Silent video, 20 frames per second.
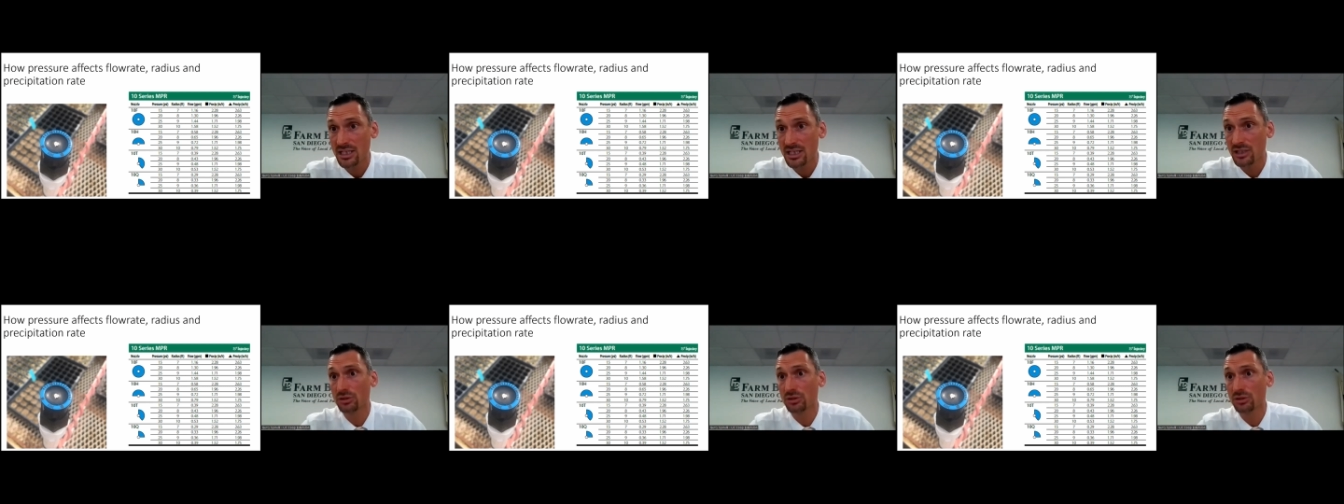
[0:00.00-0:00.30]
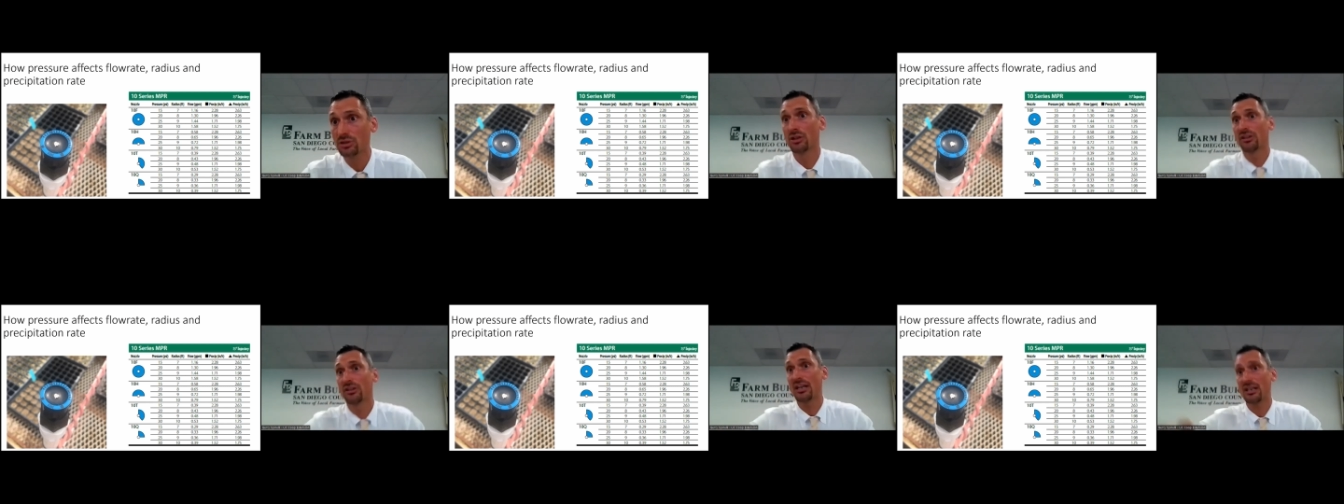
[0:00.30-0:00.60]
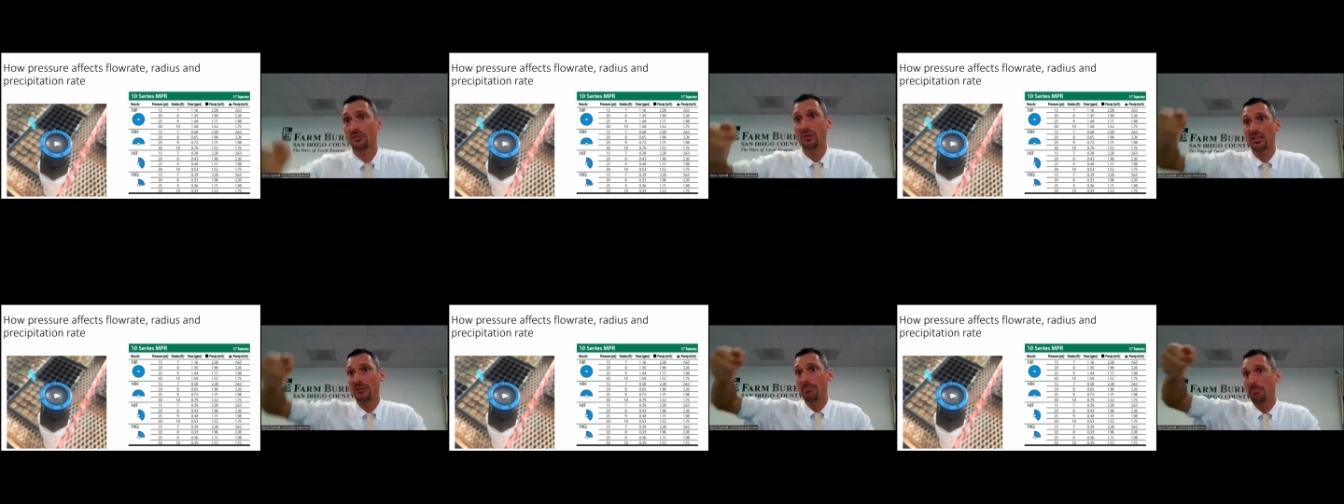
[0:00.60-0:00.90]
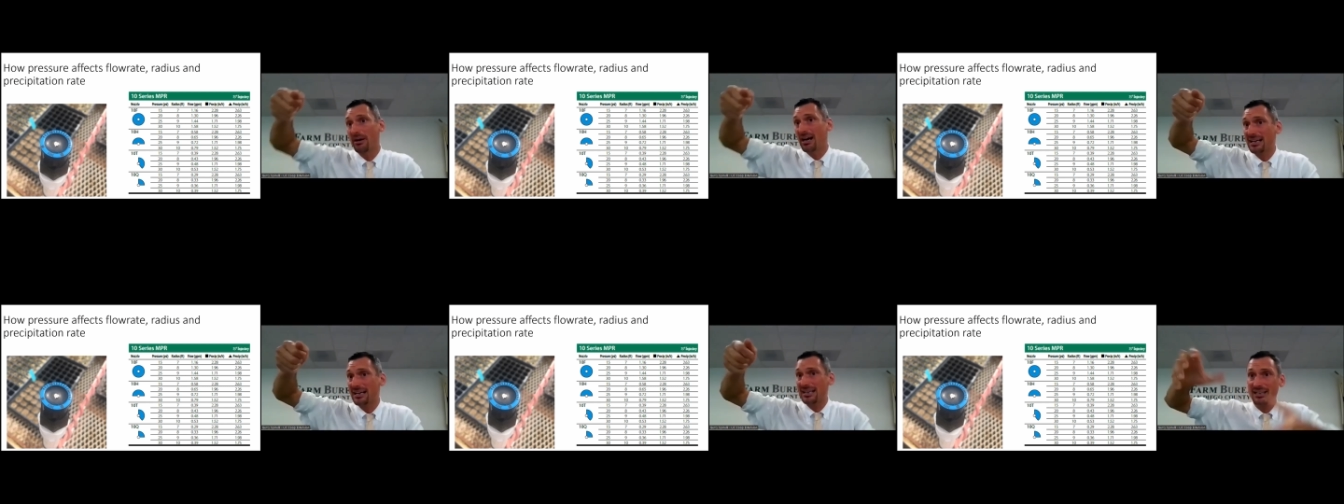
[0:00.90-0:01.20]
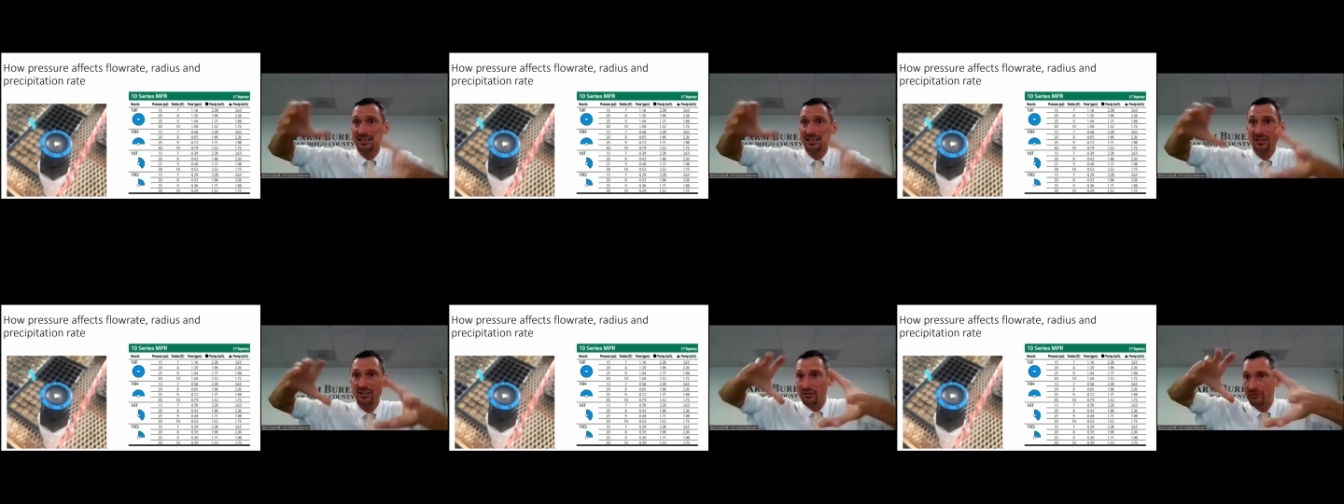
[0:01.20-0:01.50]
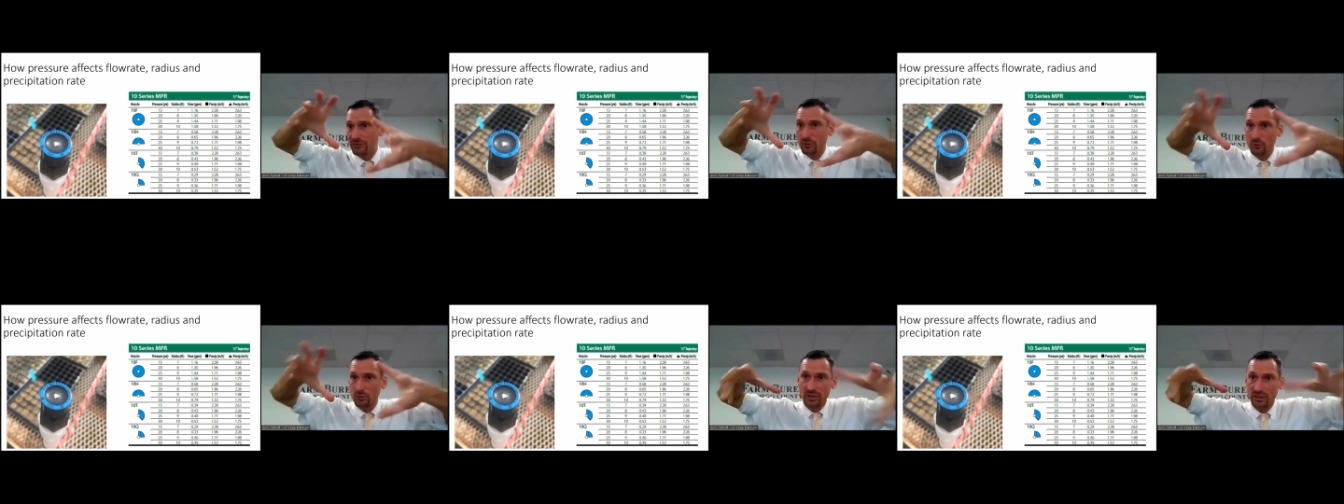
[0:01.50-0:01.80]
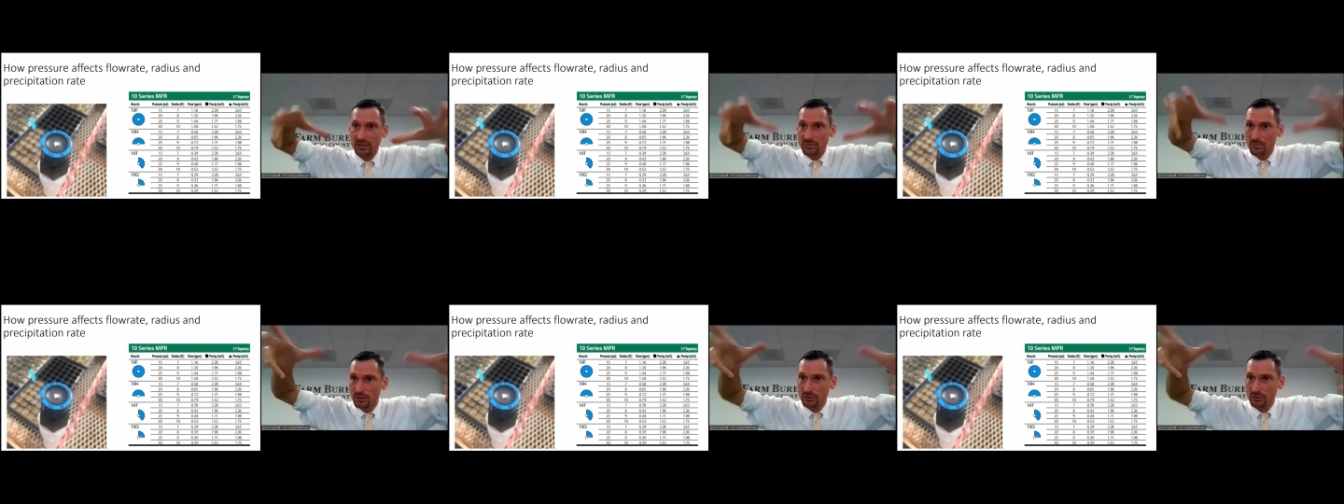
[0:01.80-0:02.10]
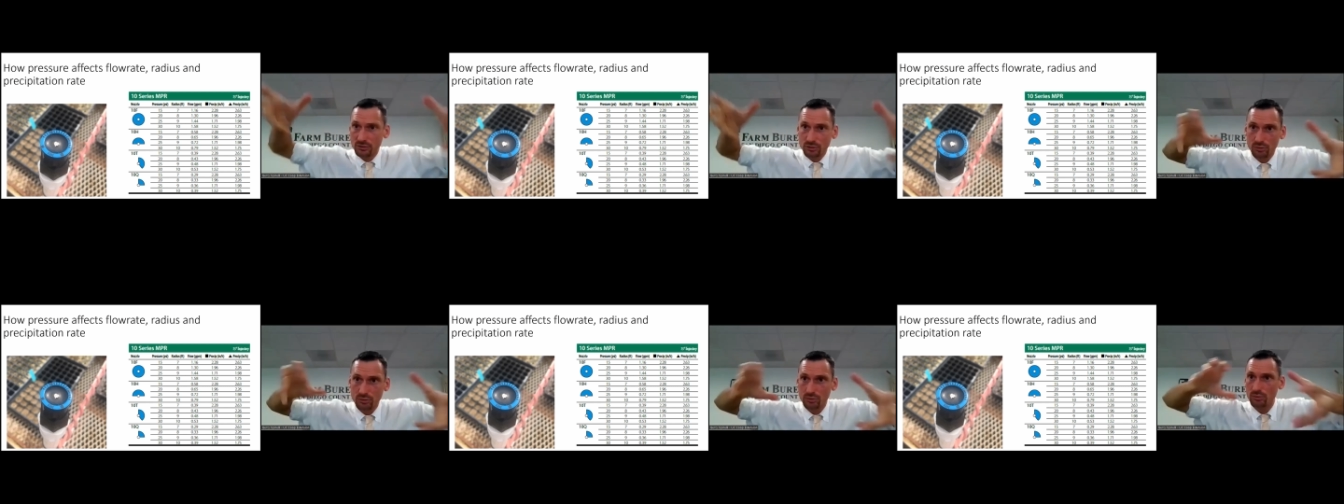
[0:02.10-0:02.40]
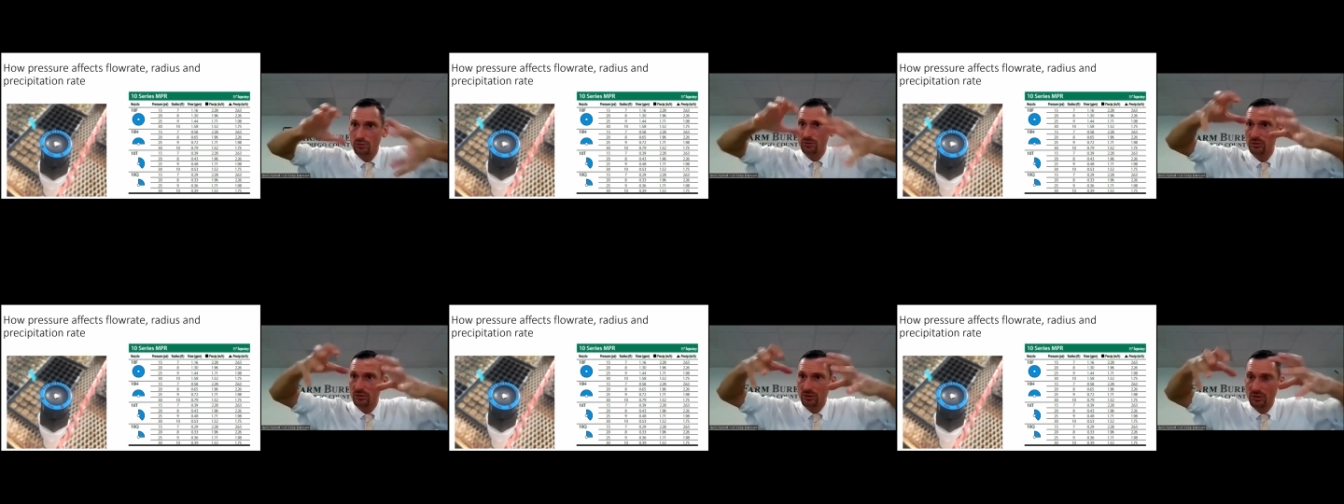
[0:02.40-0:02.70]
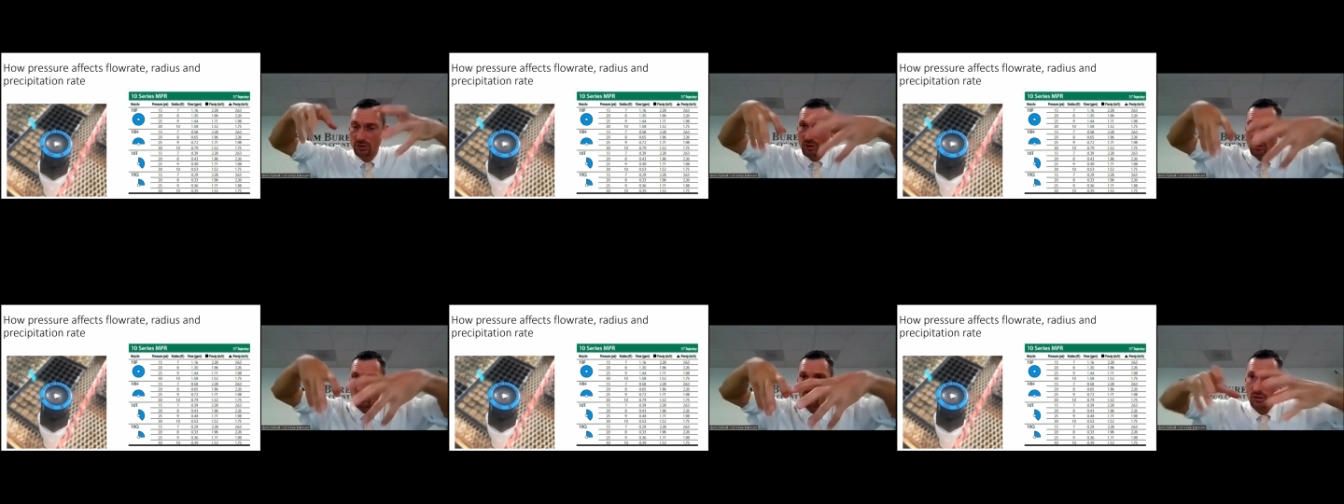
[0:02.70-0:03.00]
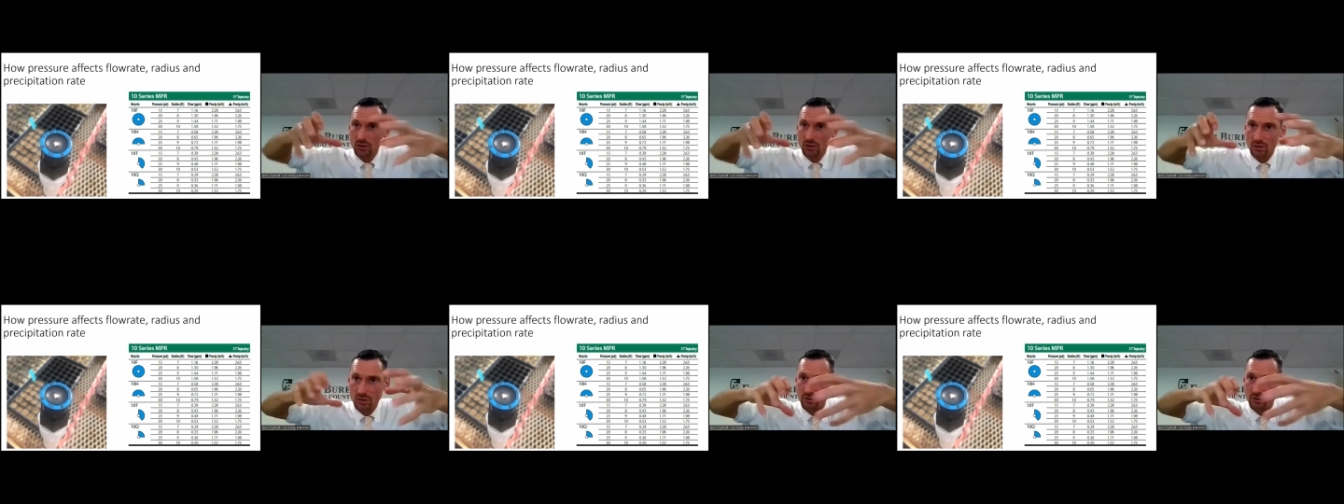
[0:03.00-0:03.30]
You could go there with a the bucket if you were able to, you know,